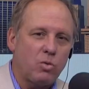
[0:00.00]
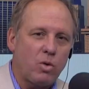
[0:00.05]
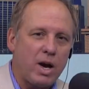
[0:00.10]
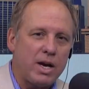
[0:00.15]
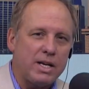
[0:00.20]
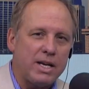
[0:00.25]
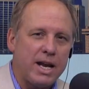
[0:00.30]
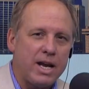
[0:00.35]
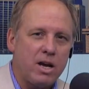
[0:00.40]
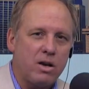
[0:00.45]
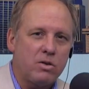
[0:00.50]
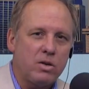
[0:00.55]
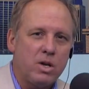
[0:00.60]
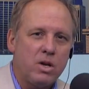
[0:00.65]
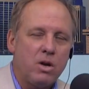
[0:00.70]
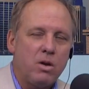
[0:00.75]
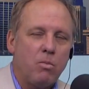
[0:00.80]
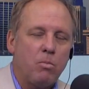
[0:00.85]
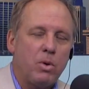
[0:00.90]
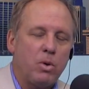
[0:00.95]
right now.
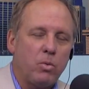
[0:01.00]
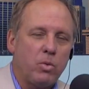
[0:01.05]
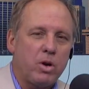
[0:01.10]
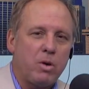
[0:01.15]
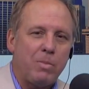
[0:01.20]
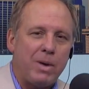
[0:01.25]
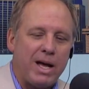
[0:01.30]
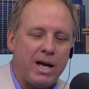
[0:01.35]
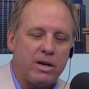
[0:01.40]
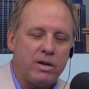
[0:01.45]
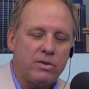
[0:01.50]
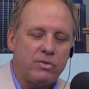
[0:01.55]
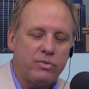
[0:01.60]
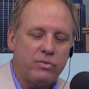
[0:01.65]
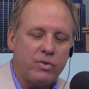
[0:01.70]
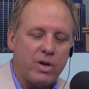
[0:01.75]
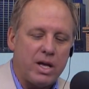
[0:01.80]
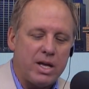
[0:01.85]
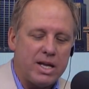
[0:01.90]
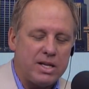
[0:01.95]
But what about
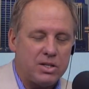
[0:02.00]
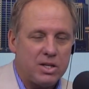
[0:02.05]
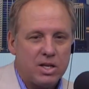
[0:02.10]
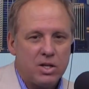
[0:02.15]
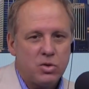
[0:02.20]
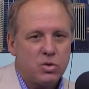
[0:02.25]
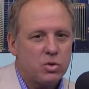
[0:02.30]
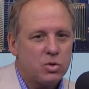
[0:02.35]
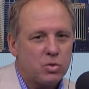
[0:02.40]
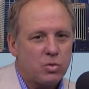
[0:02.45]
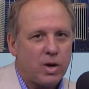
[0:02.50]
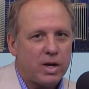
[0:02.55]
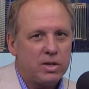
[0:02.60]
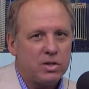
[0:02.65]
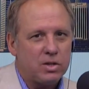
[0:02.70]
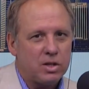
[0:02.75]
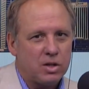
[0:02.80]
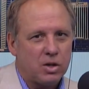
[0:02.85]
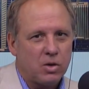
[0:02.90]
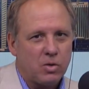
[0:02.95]
if uh, as interest
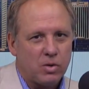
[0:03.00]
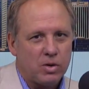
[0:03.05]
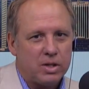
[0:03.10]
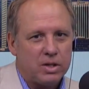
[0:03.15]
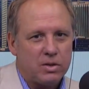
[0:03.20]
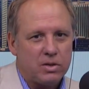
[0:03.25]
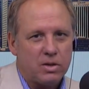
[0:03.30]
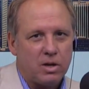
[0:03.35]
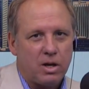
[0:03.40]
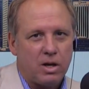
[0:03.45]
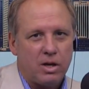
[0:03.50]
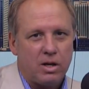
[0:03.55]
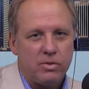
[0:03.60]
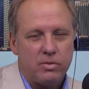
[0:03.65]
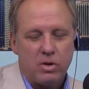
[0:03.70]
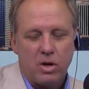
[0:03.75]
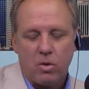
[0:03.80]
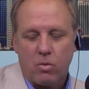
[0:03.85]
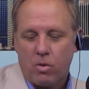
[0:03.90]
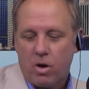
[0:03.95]
rates increase? Uh,
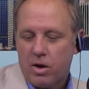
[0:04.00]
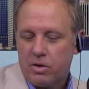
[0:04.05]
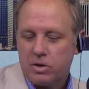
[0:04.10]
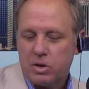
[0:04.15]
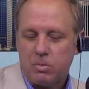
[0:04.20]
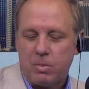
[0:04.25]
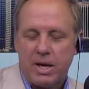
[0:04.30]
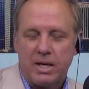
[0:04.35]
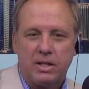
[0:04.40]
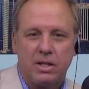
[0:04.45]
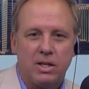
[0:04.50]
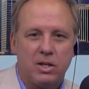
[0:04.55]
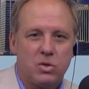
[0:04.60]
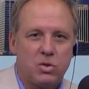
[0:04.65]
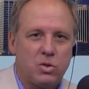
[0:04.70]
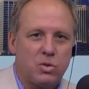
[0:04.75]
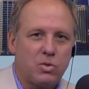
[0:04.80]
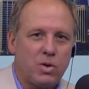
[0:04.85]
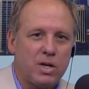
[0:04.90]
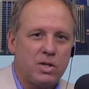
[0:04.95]
you know, we're all expecting
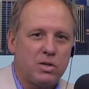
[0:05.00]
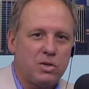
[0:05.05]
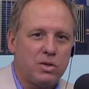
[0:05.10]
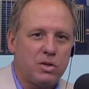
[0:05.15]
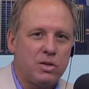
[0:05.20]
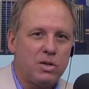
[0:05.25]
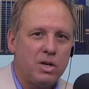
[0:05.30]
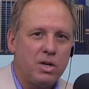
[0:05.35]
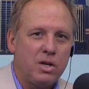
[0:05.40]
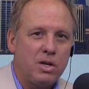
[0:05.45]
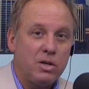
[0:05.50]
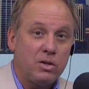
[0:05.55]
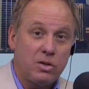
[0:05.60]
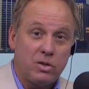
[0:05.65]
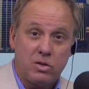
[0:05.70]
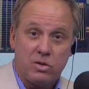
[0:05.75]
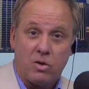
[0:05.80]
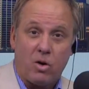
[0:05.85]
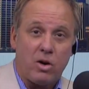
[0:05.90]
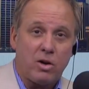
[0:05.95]
interest rates to, to
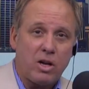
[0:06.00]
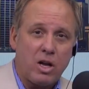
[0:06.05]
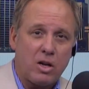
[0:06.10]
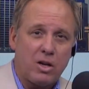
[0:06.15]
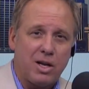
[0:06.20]
start